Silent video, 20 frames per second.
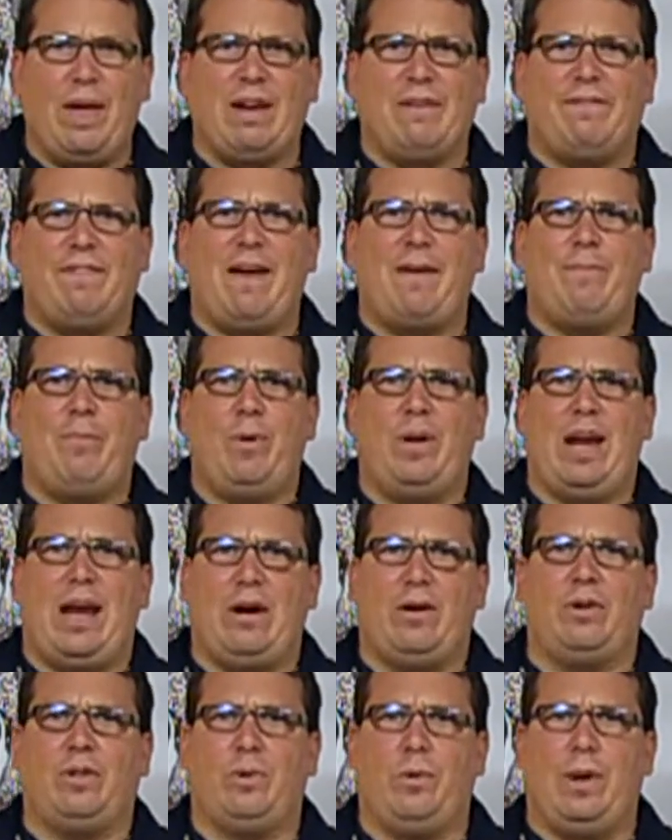We had a
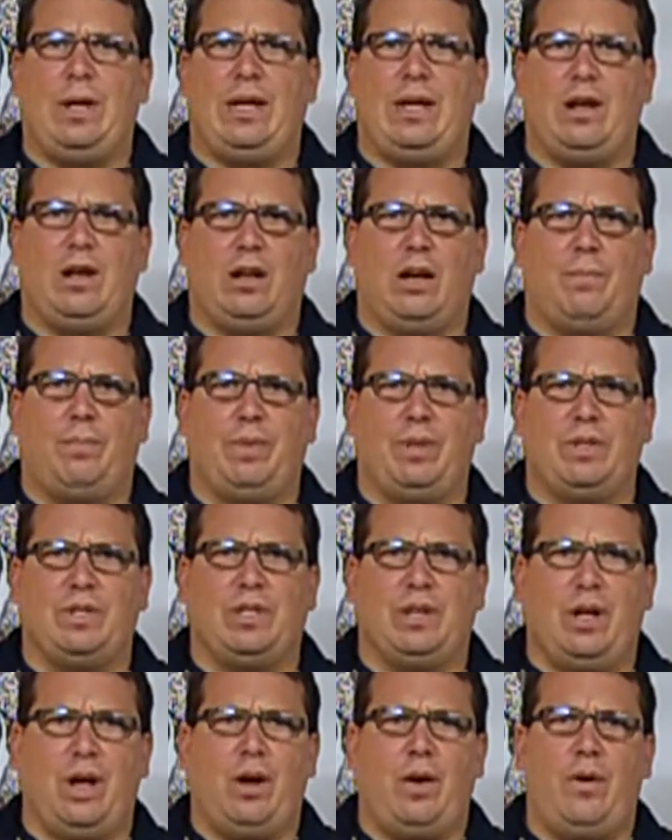5.8 earthquake here a couple
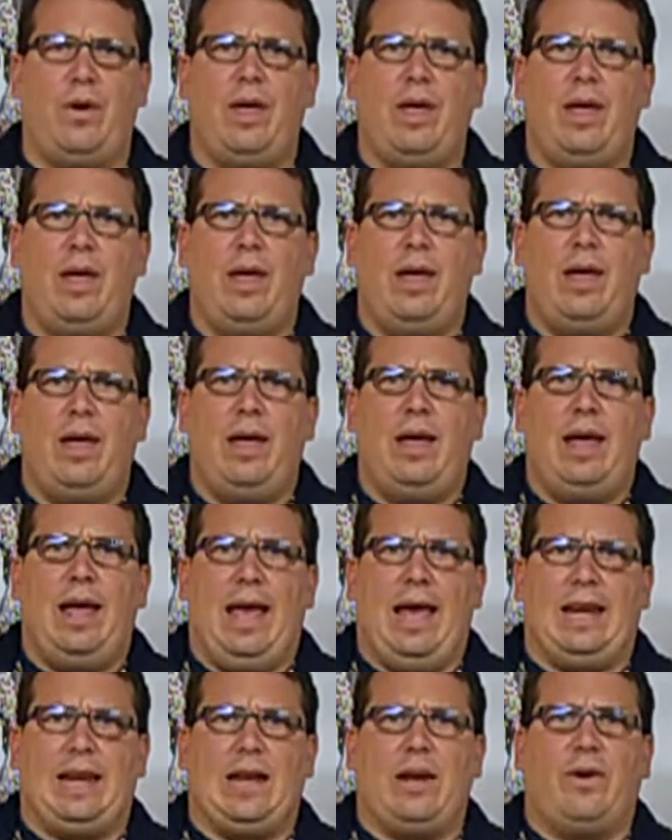years ago
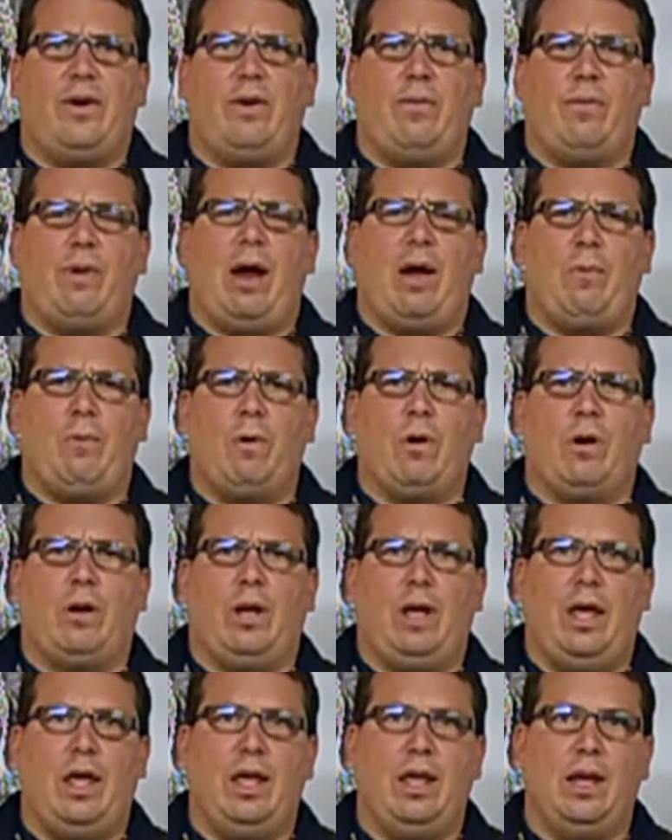and the area where I
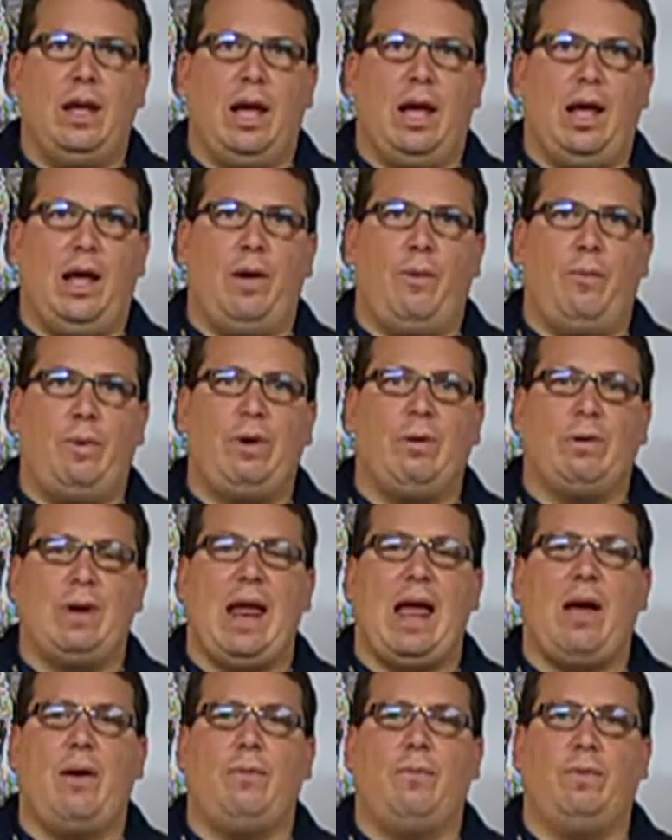work, uh, we
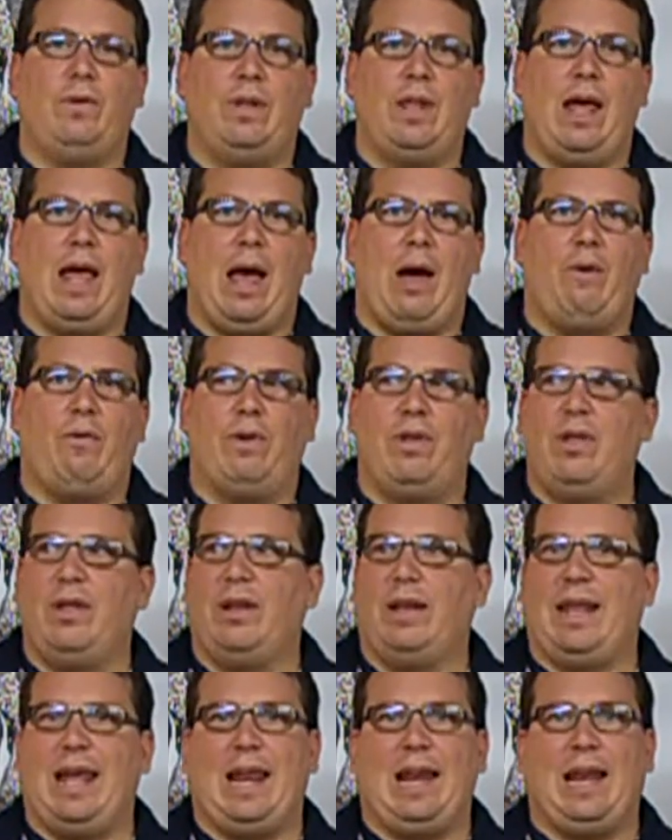were down without
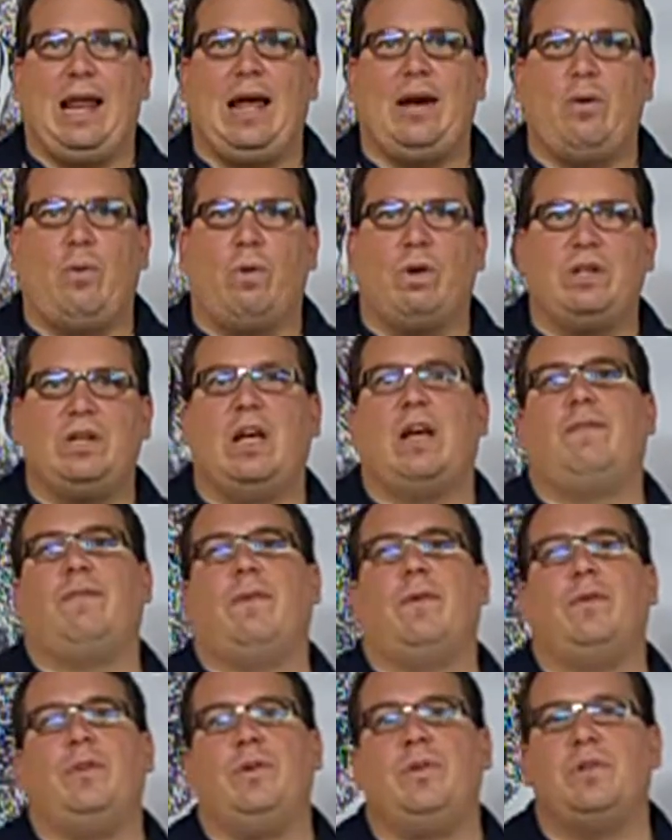landline or
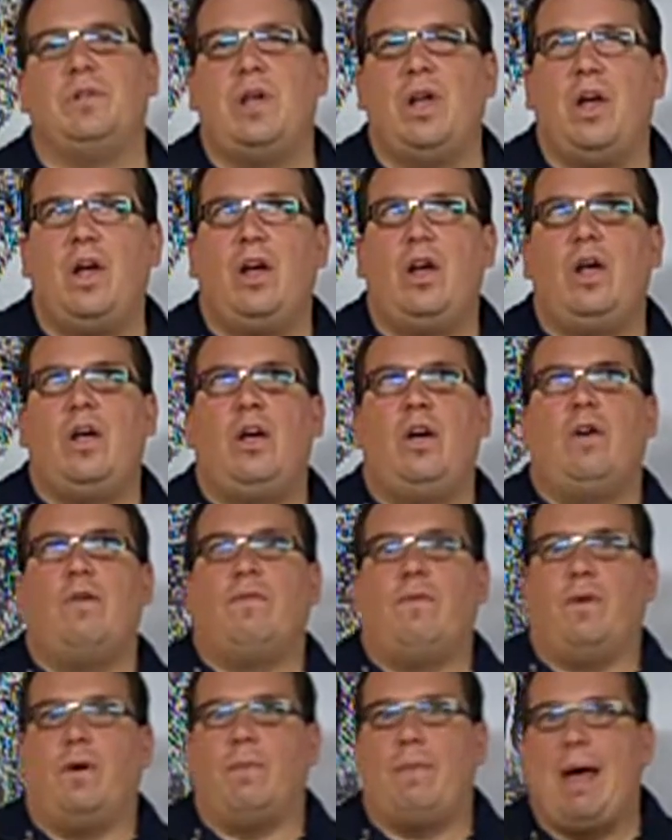cell phone use
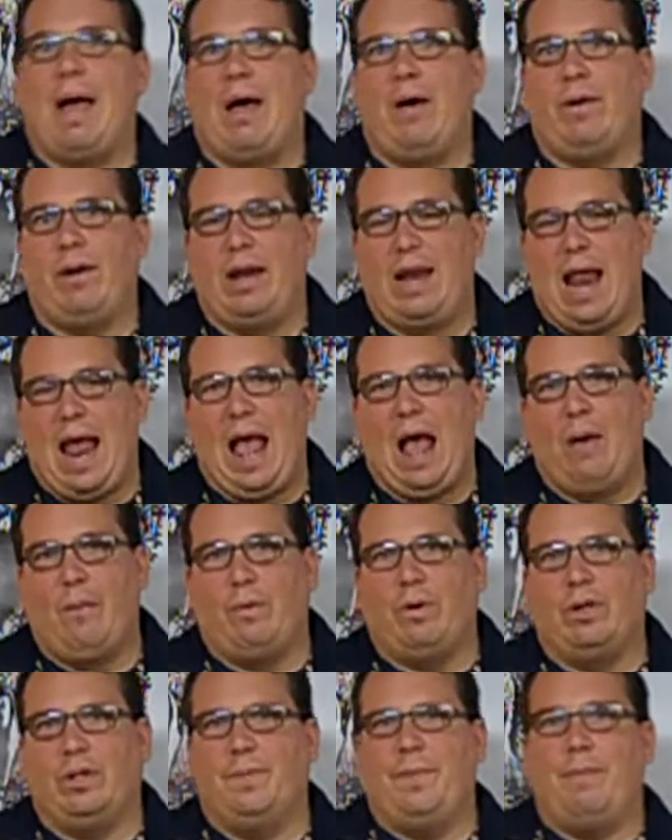for about an
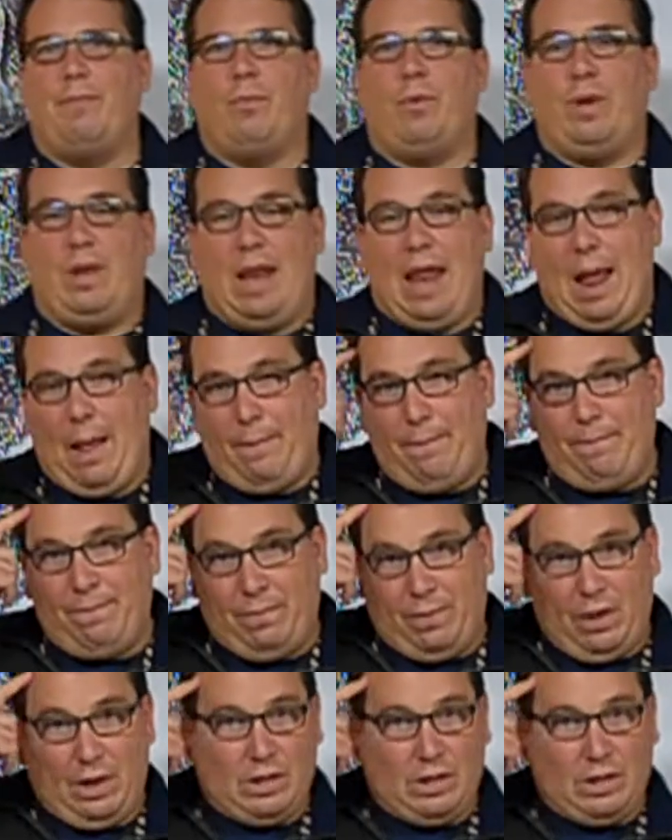hour, a little bit more than that.